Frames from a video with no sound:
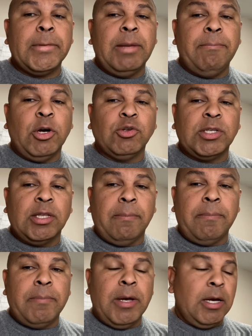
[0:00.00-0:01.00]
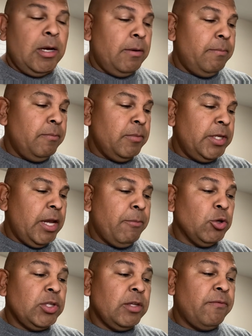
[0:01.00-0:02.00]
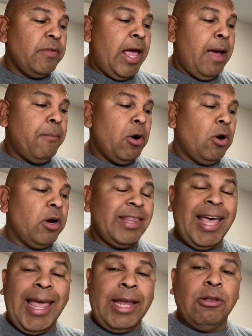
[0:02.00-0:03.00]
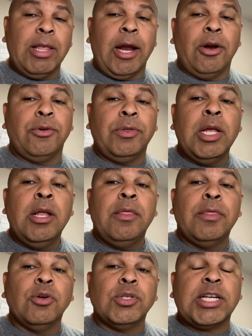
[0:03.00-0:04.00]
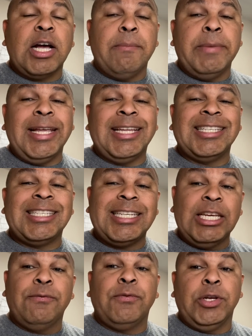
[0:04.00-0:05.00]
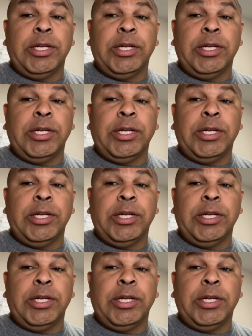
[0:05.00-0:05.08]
most of the uh, yeah most of the flat bar and the angle iron those come in 10 foot